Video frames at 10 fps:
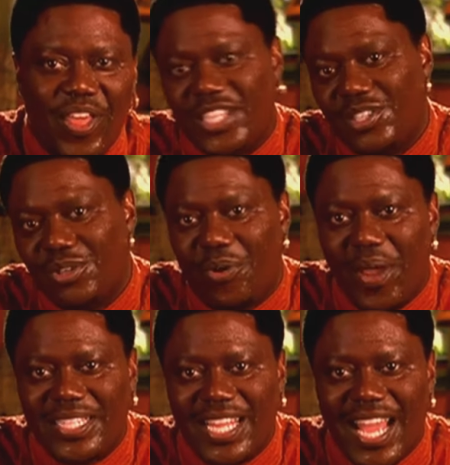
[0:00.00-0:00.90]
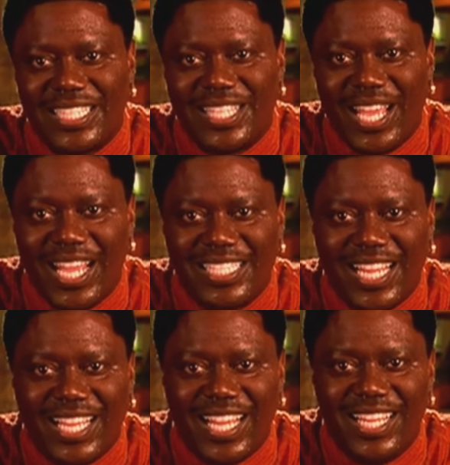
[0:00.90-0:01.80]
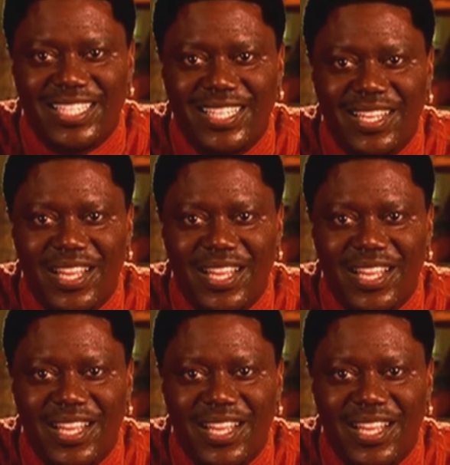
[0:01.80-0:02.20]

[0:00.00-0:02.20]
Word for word: thanks to those crazy ass kids, I guess.